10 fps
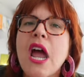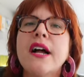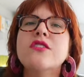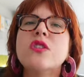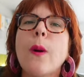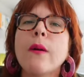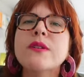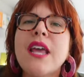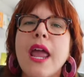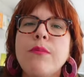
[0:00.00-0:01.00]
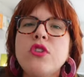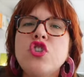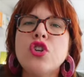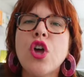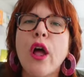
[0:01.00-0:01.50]
And so I was able
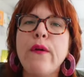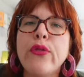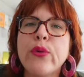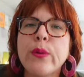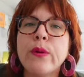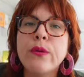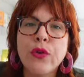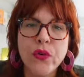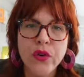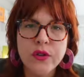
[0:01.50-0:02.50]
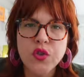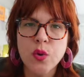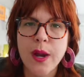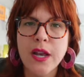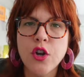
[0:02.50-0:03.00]
to go through the first
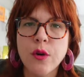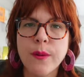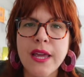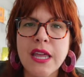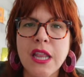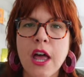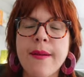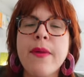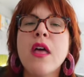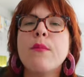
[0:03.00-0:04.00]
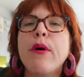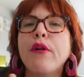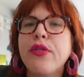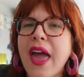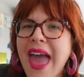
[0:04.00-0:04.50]
grade curriculum,
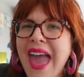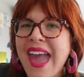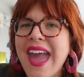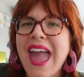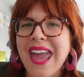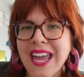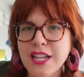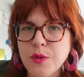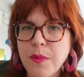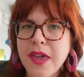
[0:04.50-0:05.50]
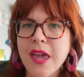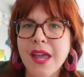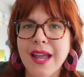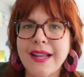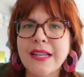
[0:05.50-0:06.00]
both A and
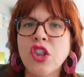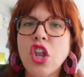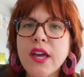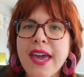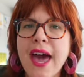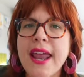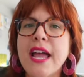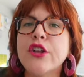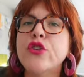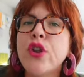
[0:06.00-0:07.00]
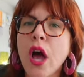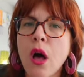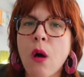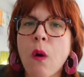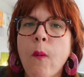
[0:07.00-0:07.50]
B, and look at it and
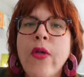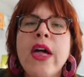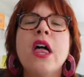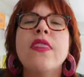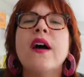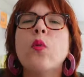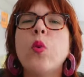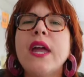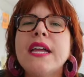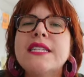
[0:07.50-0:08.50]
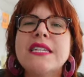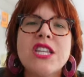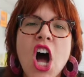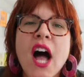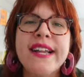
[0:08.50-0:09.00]
know that we did
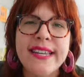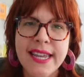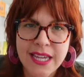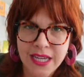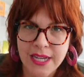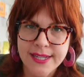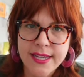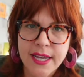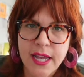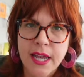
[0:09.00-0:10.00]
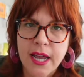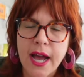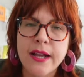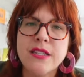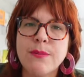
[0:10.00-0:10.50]
not need
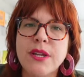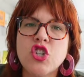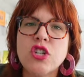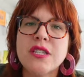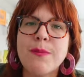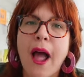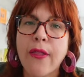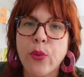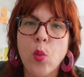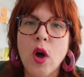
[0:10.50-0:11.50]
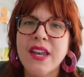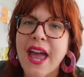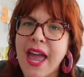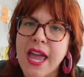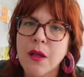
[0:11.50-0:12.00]
uh, Dimensions Math
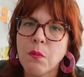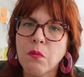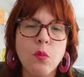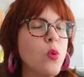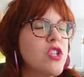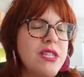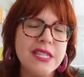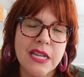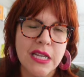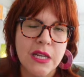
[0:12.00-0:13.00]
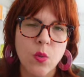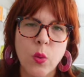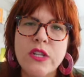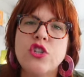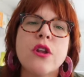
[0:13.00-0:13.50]
1A. We just didn't.
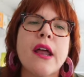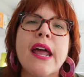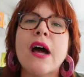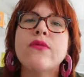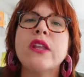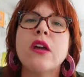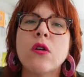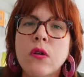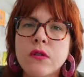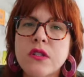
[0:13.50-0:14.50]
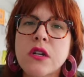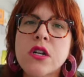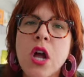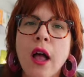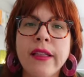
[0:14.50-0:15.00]
We do not have any holes in our
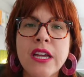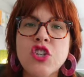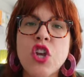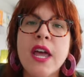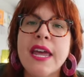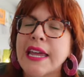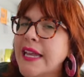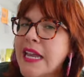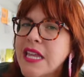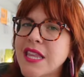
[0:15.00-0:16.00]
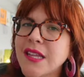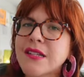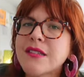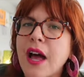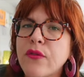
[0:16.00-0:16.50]
knowledge in anything
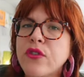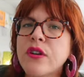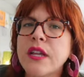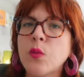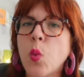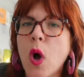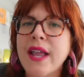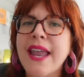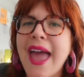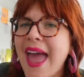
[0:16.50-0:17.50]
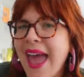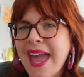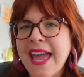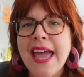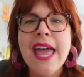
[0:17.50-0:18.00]
that's covered in
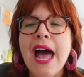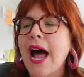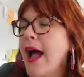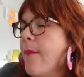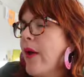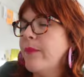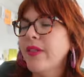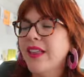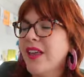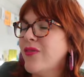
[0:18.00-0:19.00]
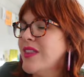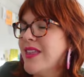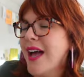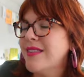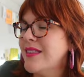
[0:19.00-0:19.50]
1A. Um, I believe
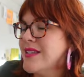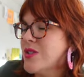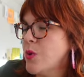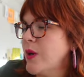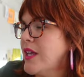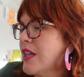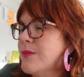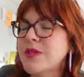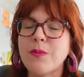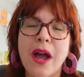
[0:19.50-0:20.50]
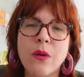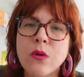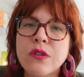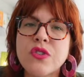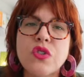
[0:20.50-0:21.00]
that this curriculum
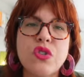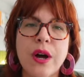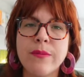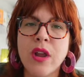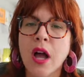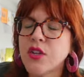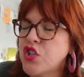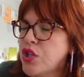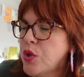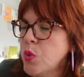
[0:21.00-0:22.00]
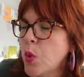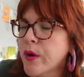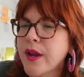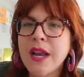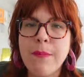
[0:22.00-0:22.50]
spirals, so I'm not too
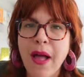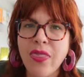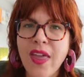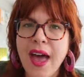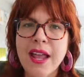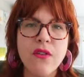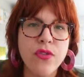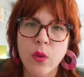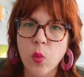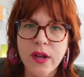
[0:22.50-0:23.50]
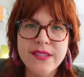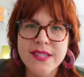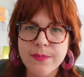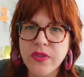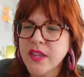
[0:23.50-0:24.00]
worried about that if there was
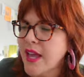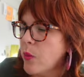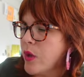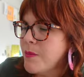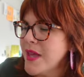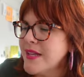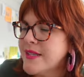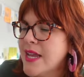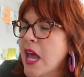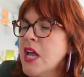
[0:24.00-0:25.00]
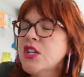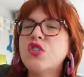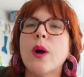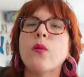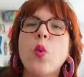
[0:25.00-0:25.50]
something that we missed.
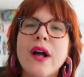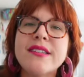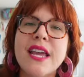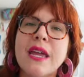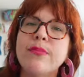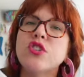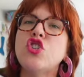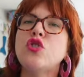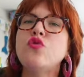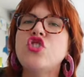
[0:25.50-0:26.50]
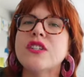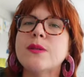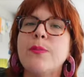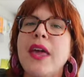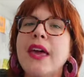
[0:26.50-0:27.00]
So I was able to
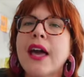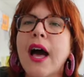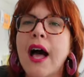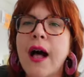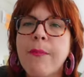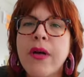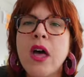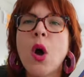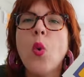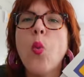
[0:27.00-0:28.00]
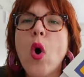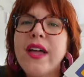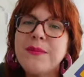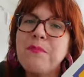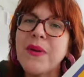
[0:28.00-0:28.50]
just pick up
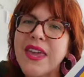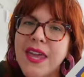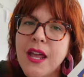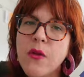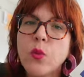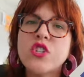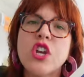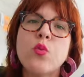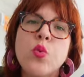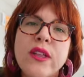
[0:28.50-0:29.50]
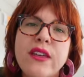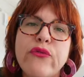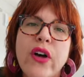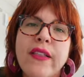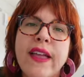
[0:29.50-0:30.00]
1B, which I really
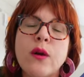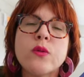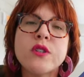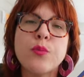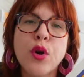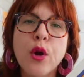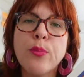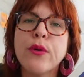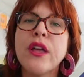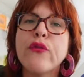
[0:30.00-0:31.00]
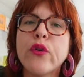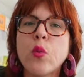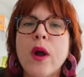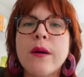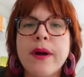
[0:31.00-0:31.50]
felt like was appropriate for
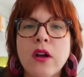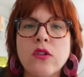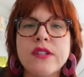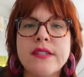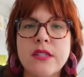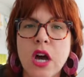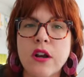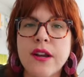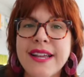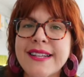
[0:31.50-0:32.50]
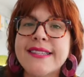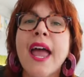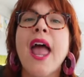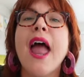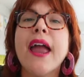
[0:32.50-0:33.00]
where my oldest daughter is
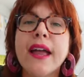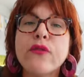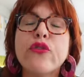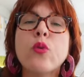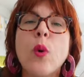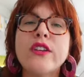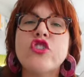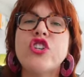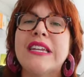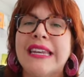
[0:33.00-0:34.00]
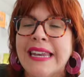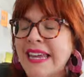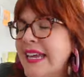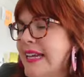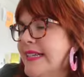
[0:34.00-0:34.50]
and for what she
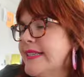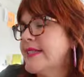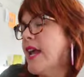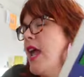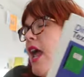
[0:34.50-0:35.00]
needs.